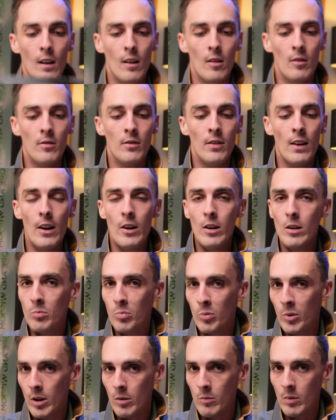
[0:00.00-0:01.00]
A very
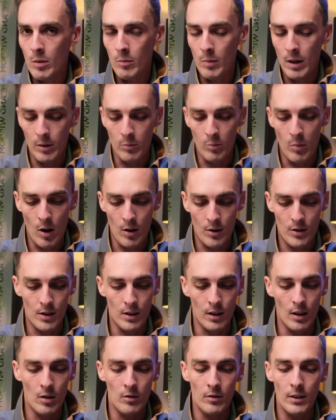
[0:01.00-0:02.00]
premium
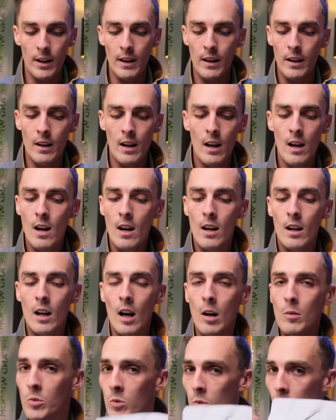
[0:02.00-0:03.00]
unboxing over there.
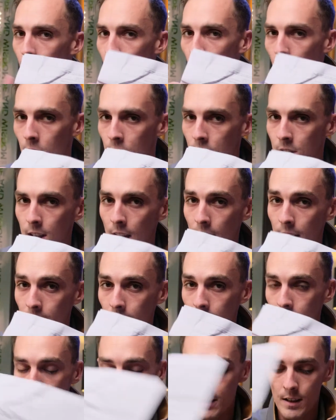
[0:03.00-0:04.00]
Comes with our
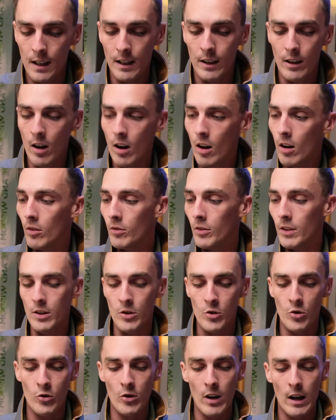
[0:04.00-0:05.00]
standard set of
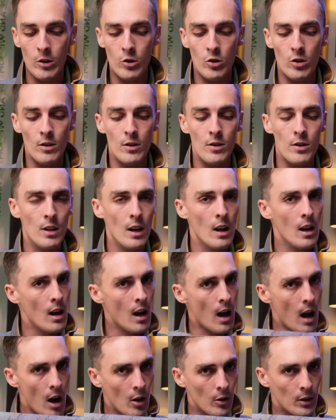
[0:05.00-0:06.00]
instructions,
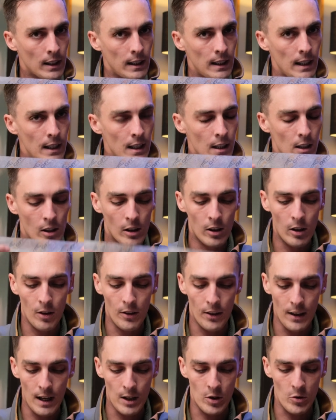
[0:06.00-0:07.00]
our cleaning
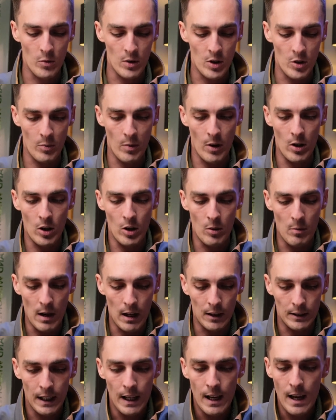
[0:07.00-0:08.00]
cloth as we spoke
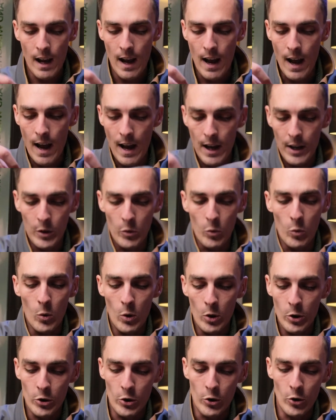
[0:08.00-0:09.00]
about, and
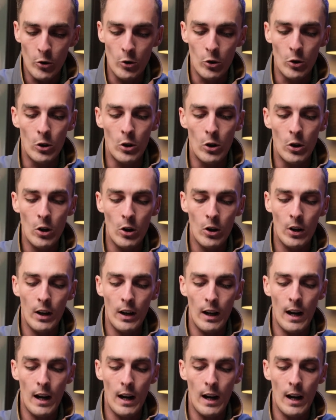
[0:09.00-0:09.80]
would you look